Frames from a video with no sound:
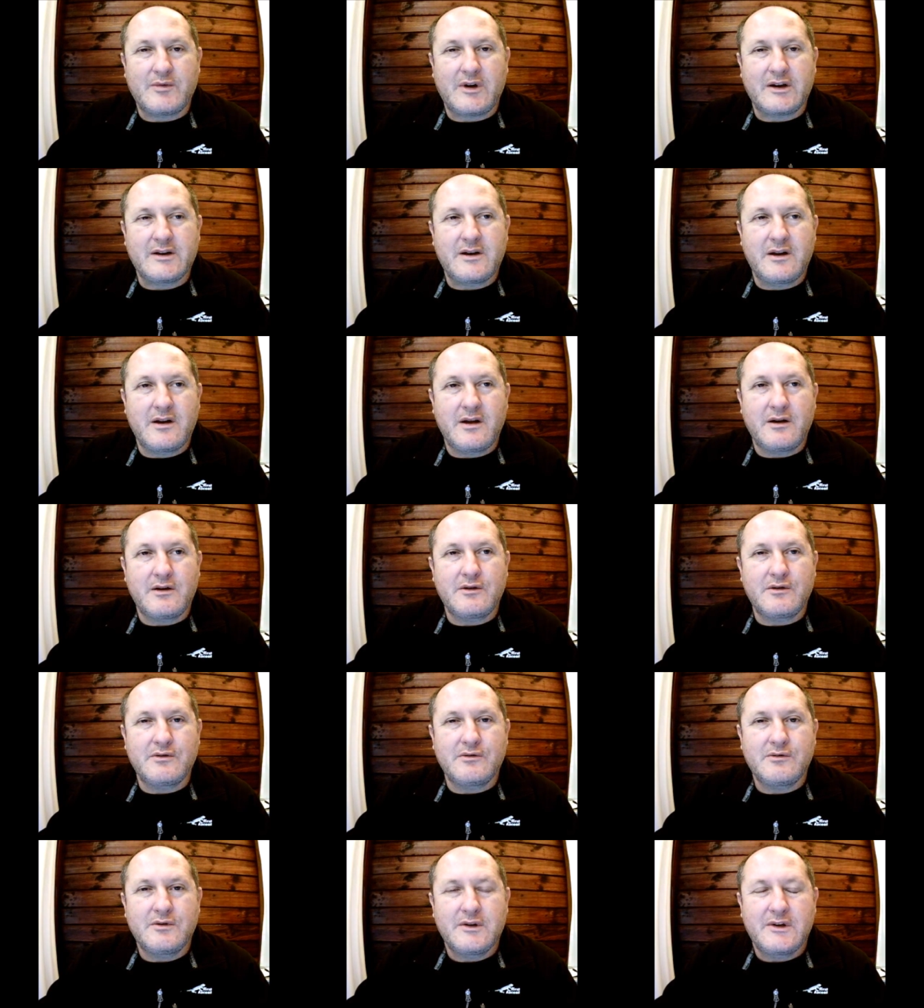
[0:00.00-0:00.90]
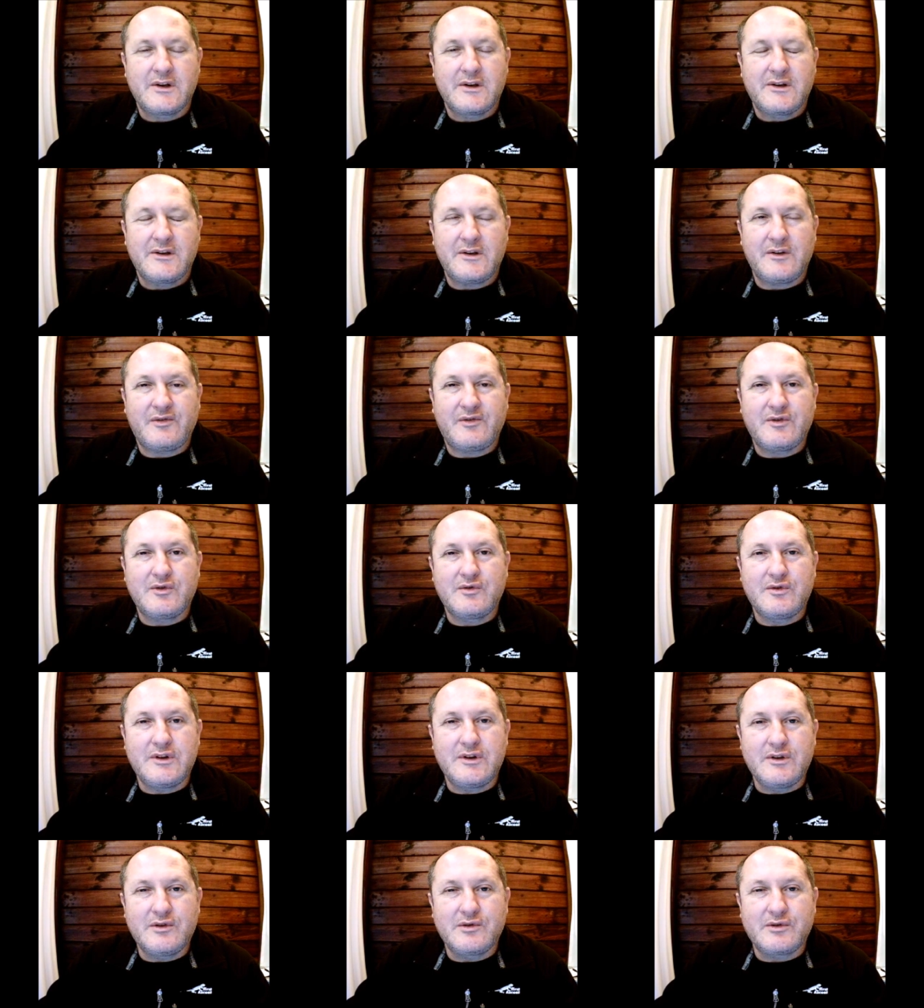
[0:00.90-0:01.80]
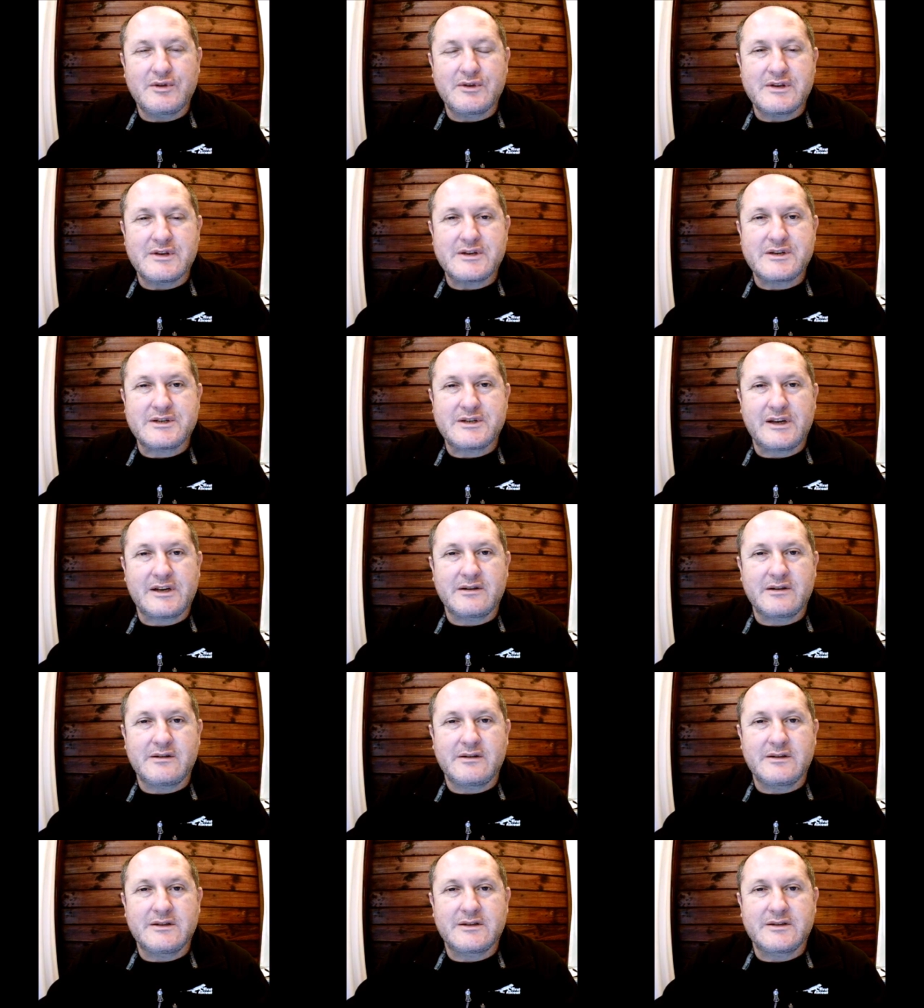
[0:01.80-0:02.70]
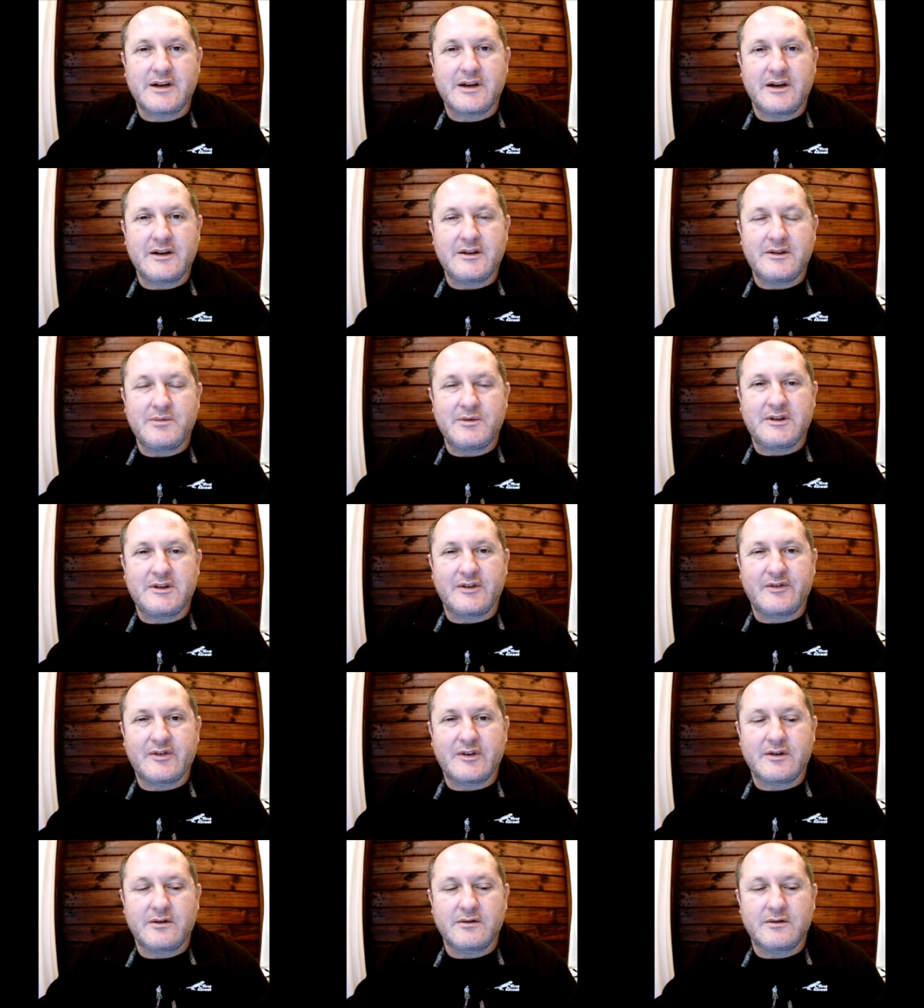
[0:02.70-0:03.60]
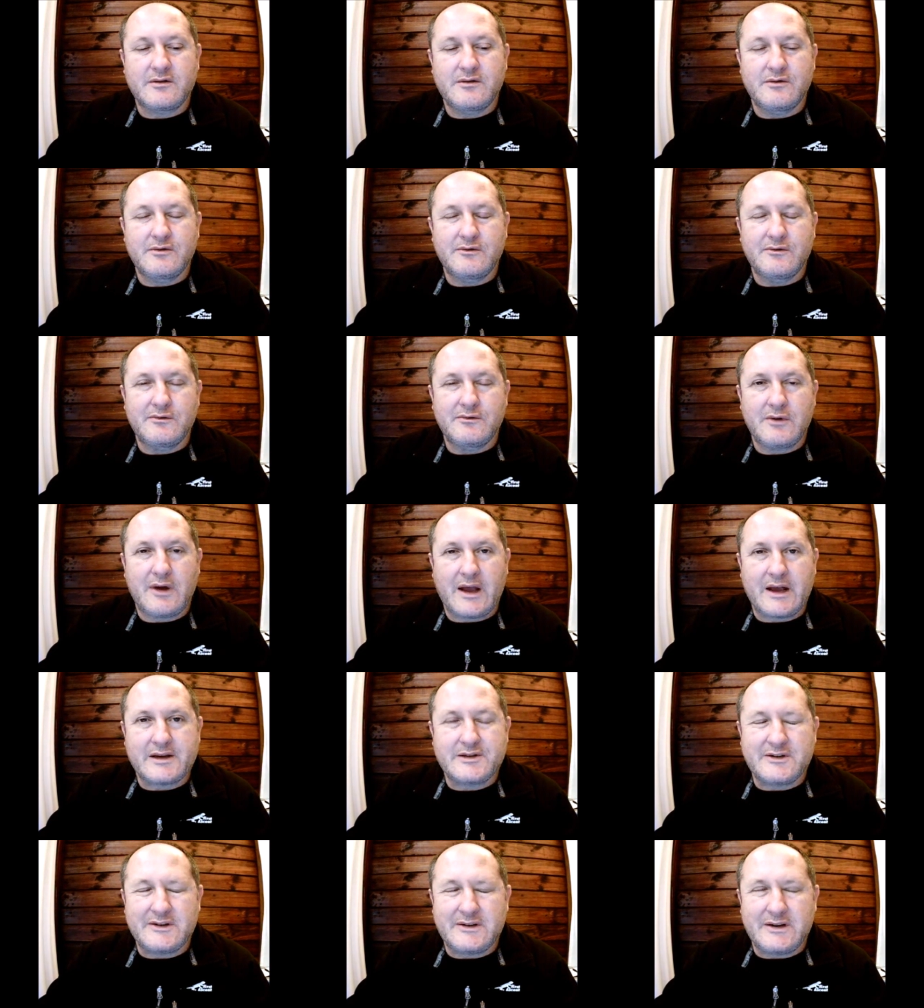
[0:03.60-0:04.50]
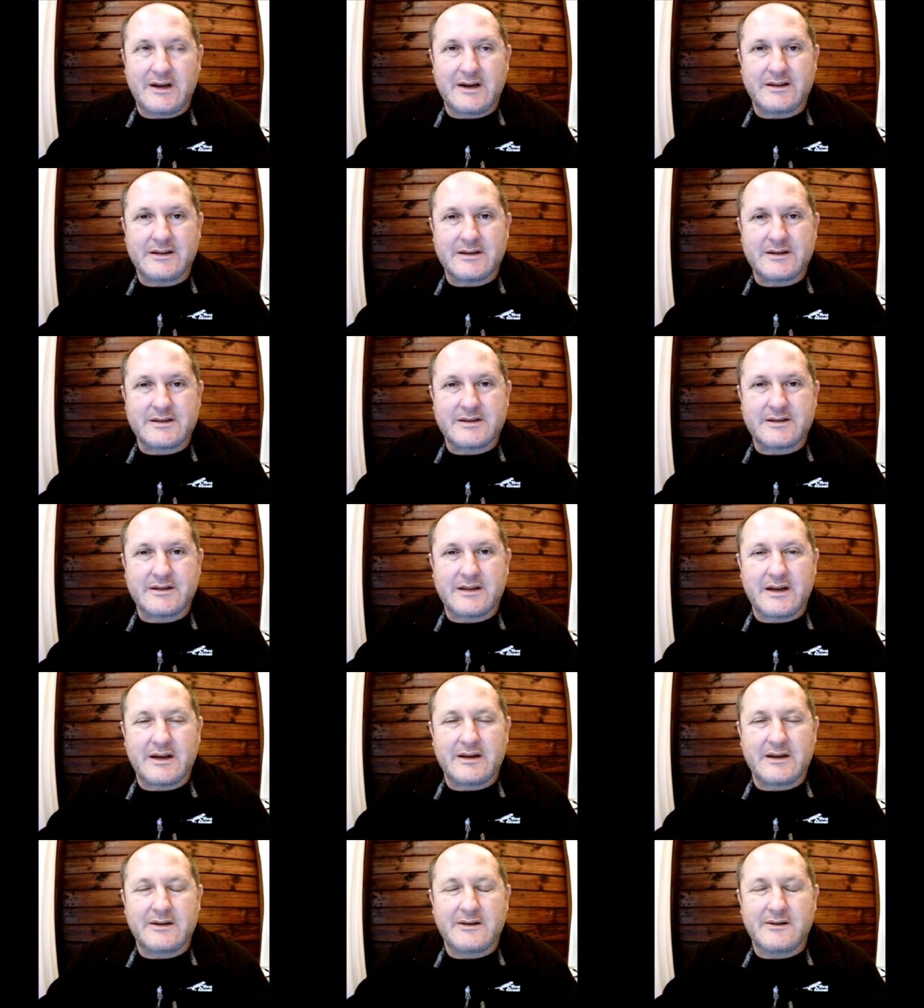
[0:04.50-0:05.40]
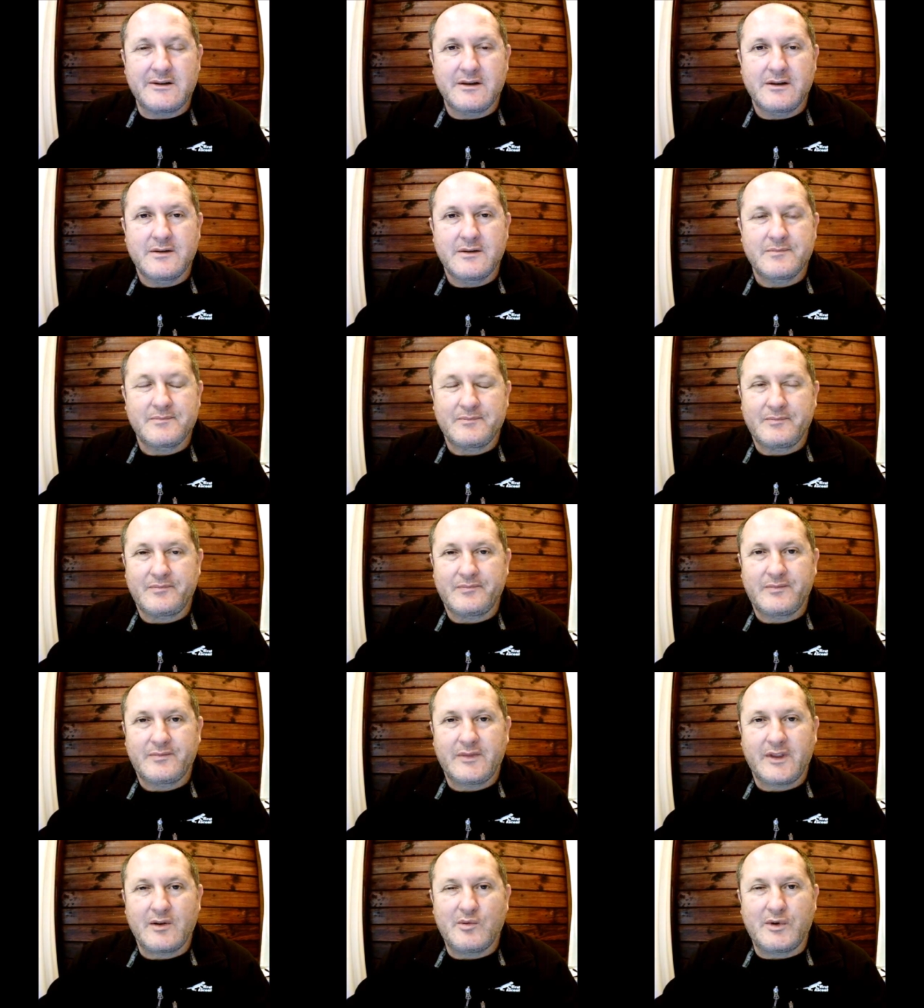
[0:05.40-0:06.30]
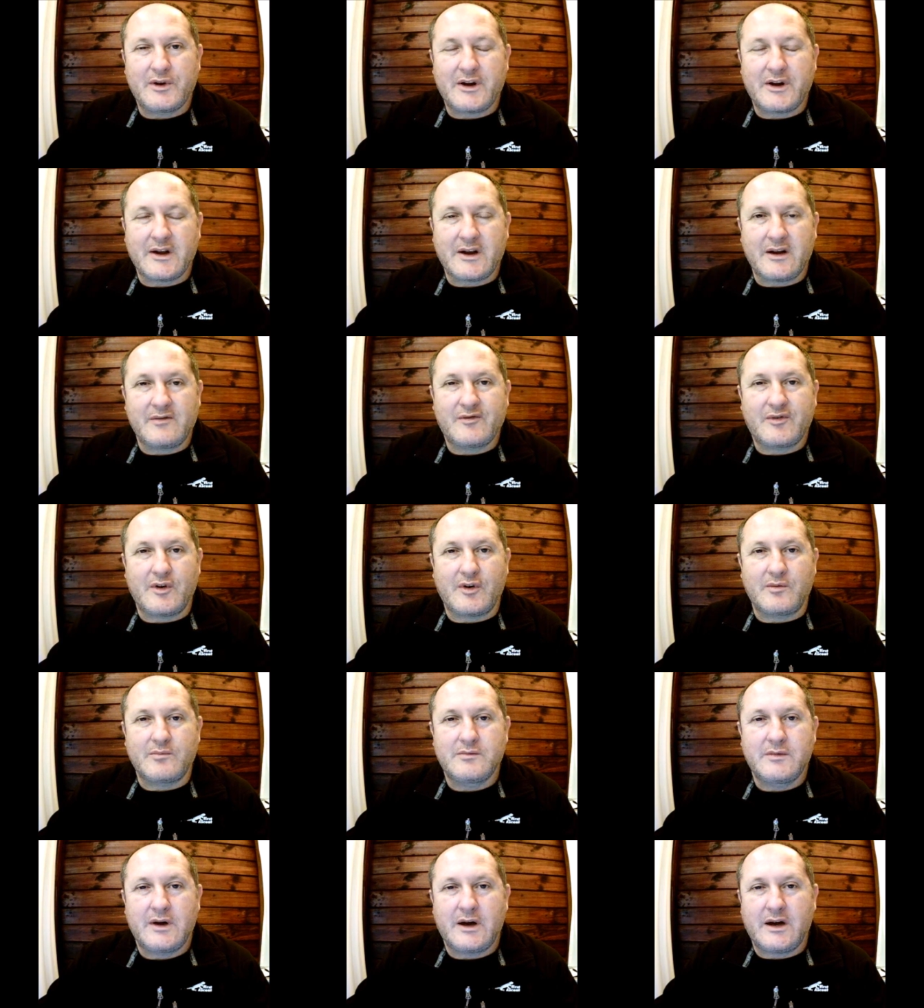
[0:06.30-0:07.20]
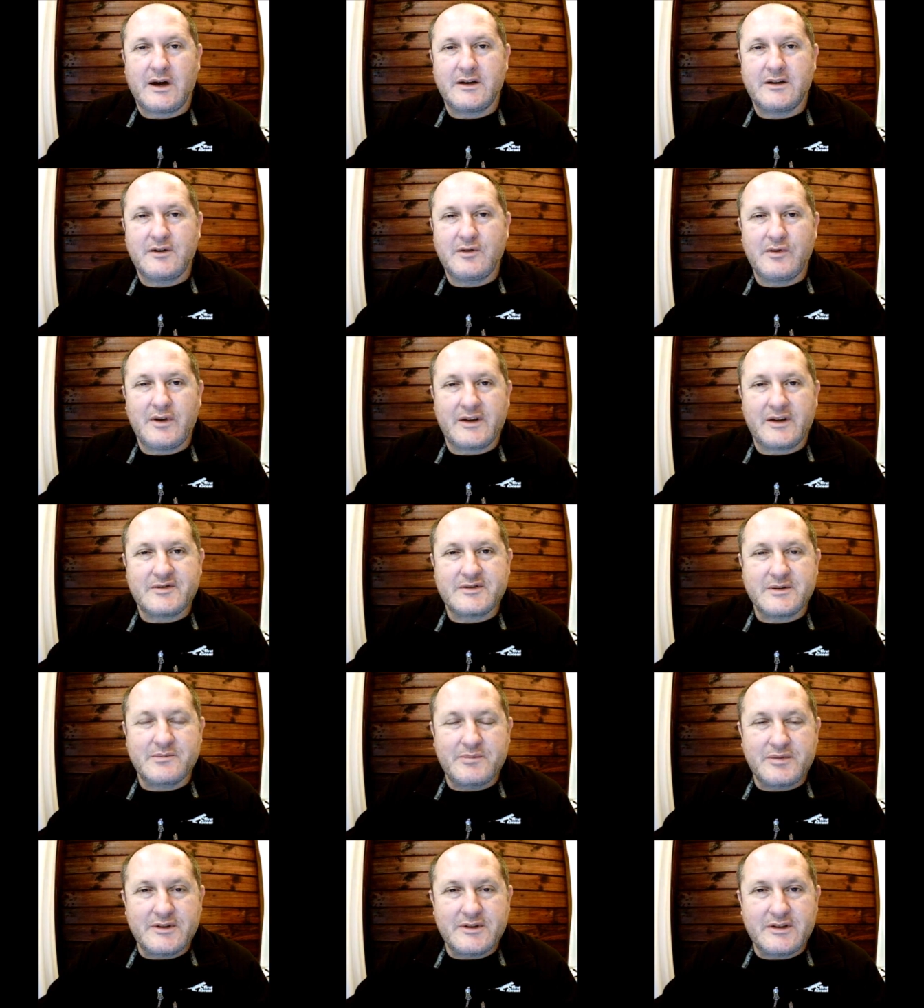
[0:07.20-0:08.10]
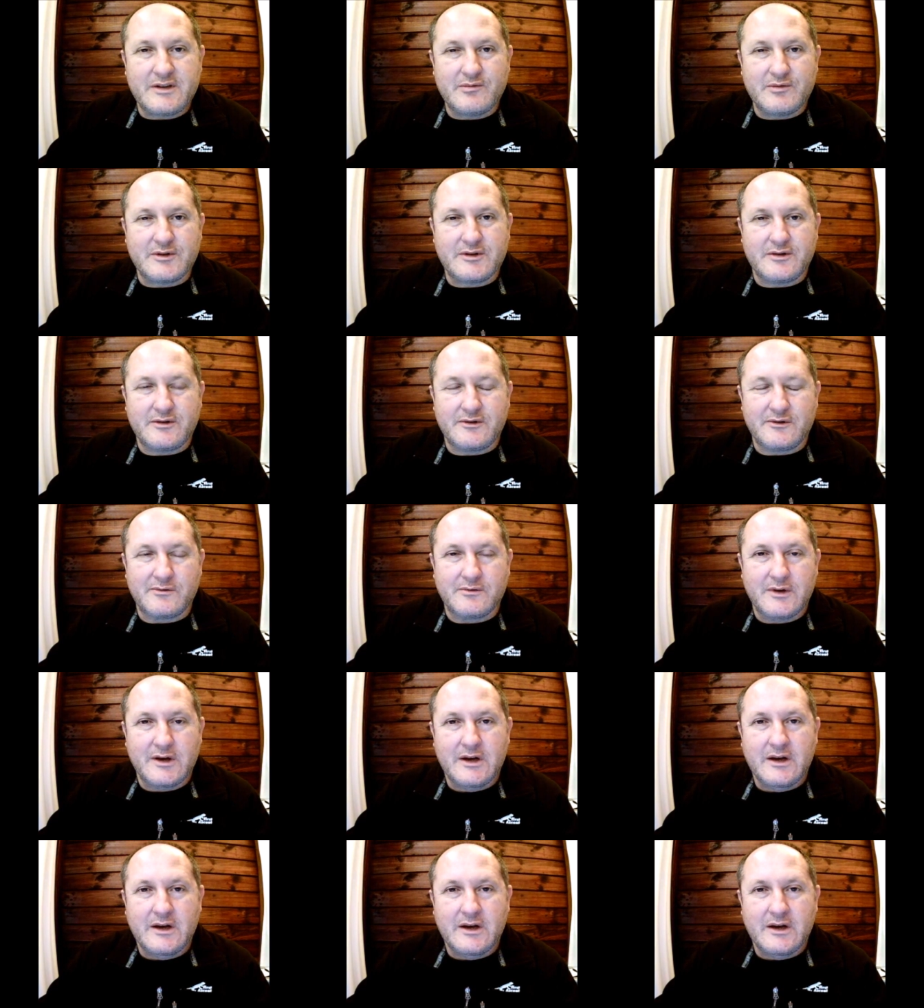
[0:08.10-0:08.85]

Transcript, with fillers: I know if you're new to this channel, it's going to be difficult to actually understand where I come from. I do have sympathy with you